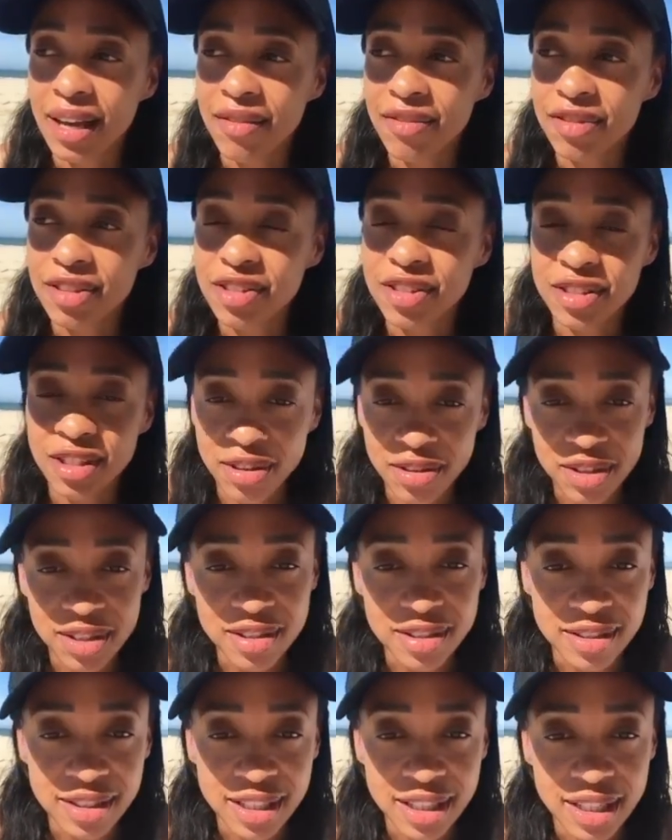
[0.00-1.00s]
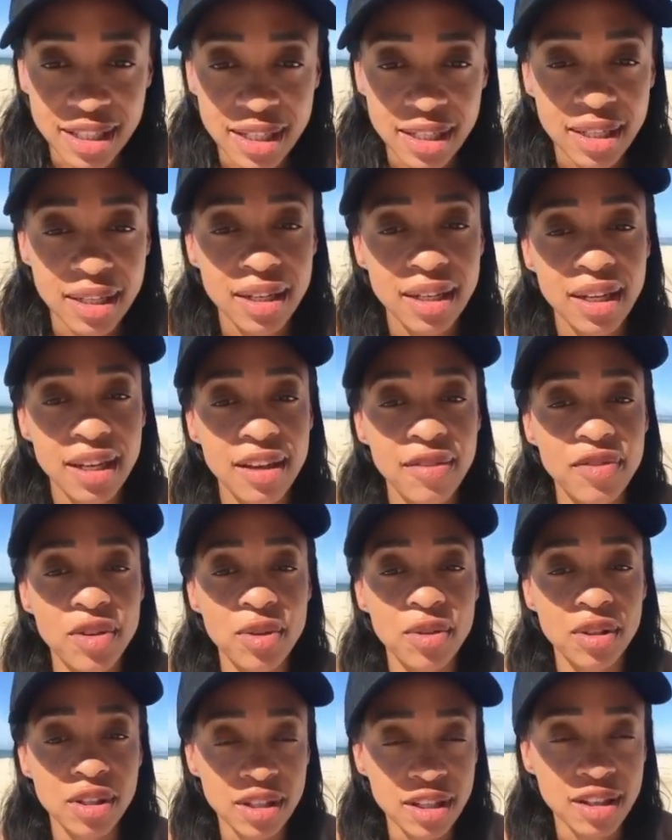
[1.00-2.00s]
seriously, if
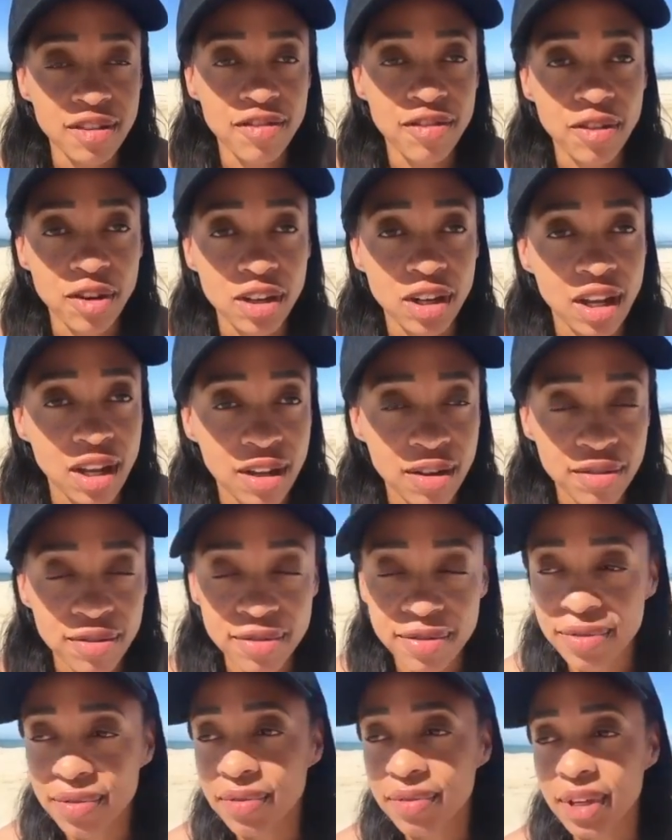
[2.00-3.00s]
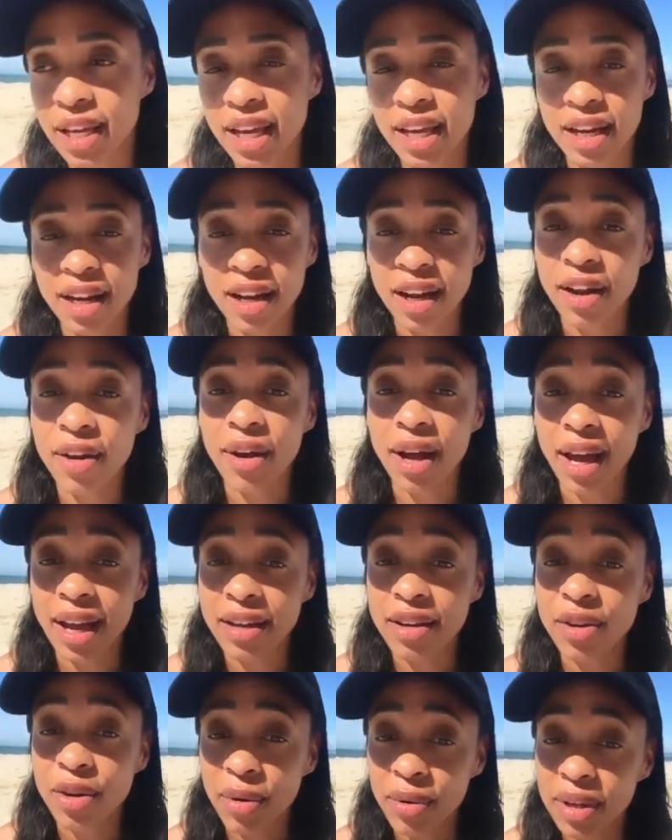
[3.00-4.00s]
you're looking for love, and I
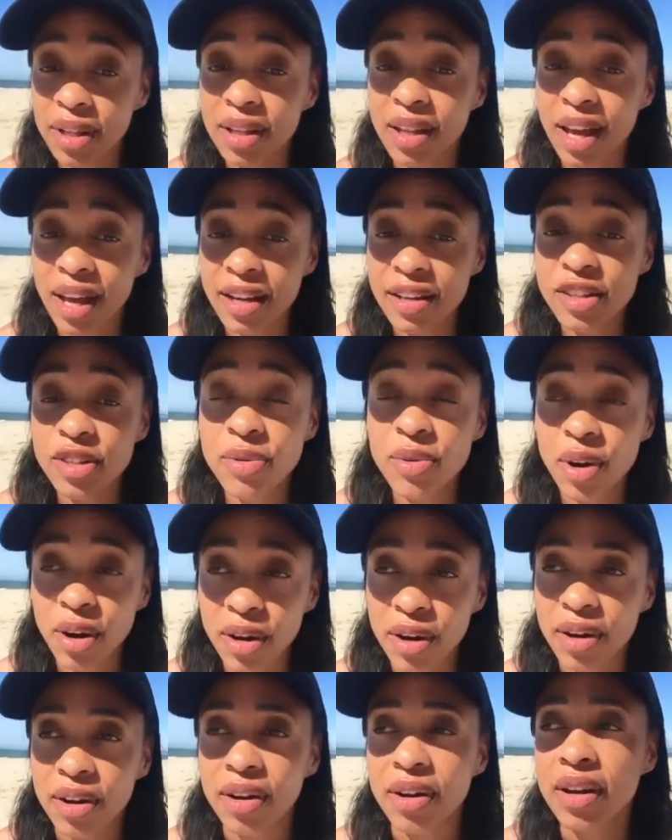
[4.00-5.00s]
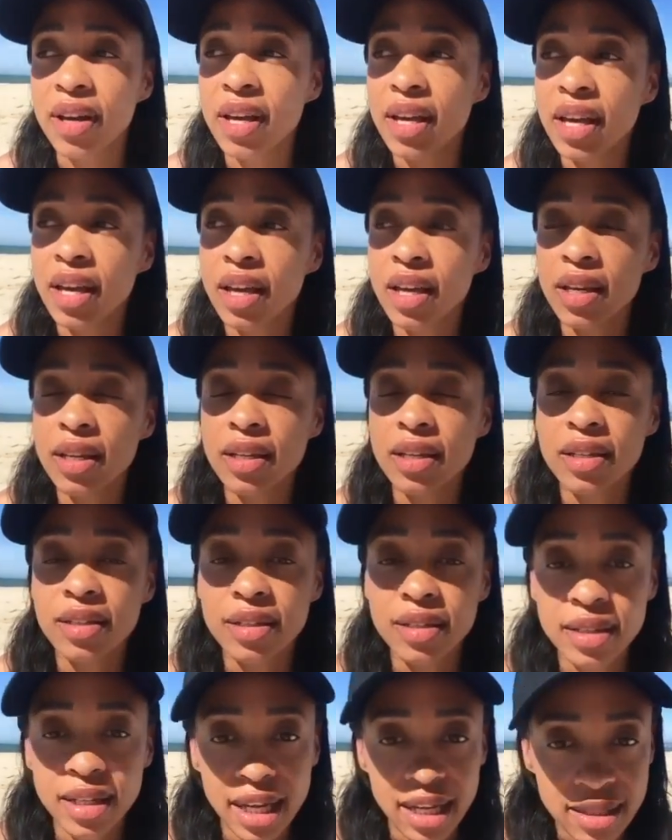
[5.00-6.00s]
know a lot of you are,
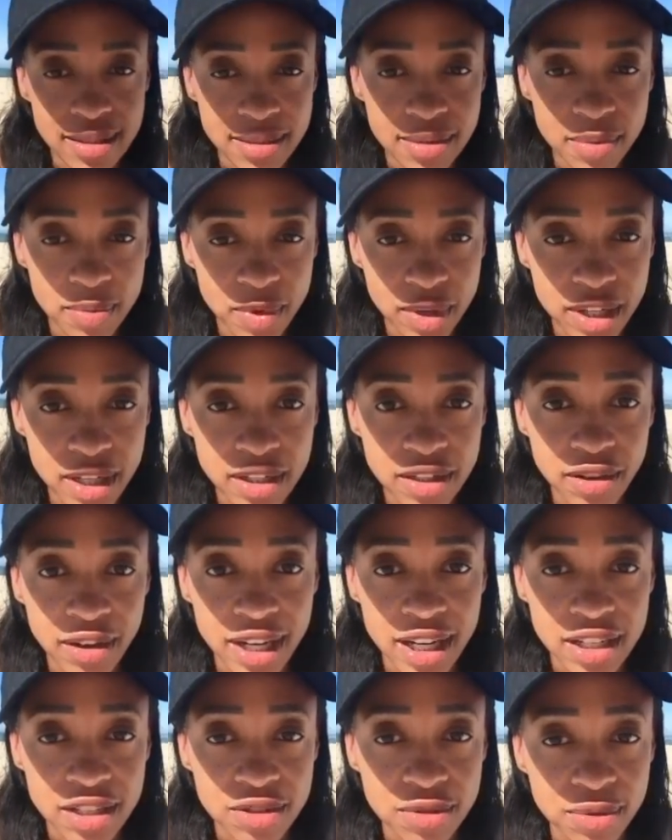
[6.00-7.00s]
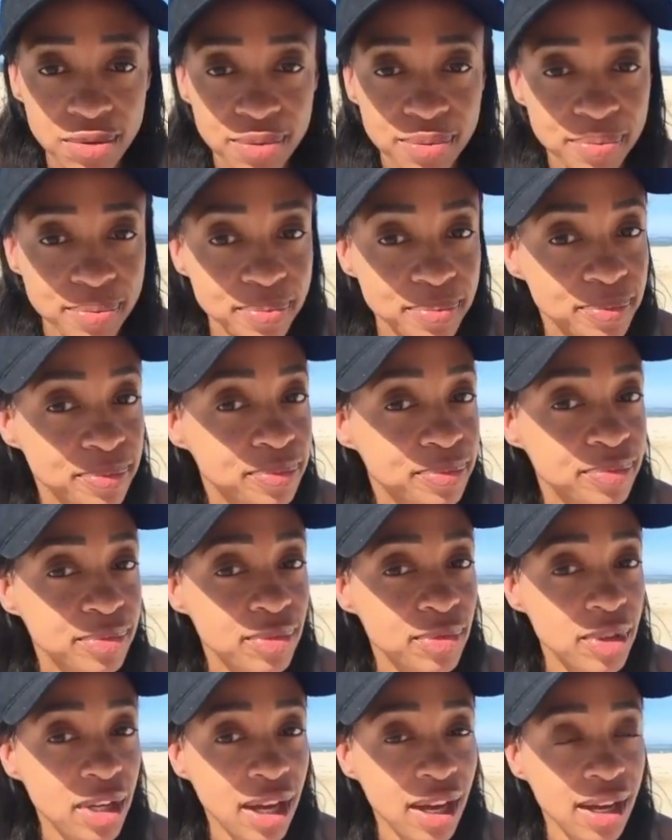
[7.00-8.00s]
date someone in your age group,
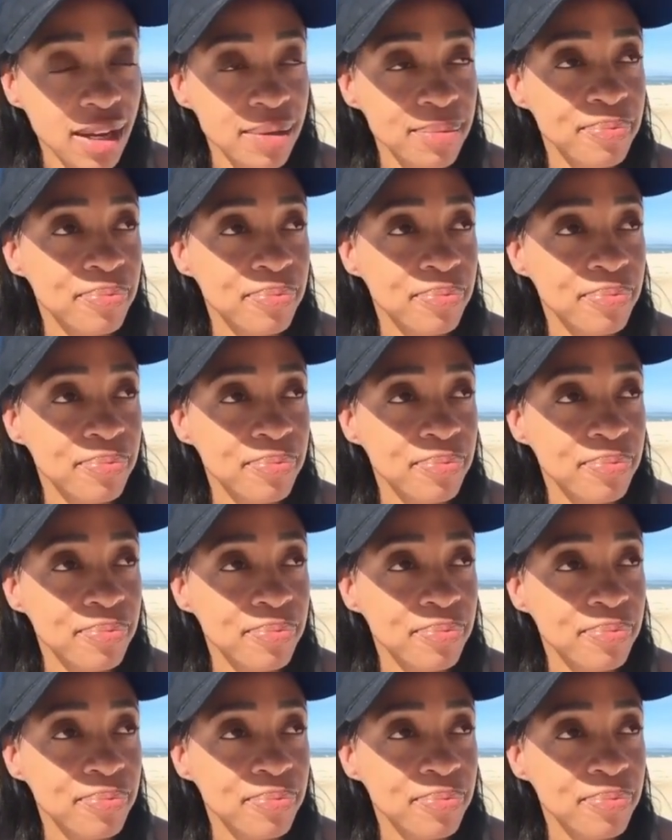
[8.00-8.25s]
okay?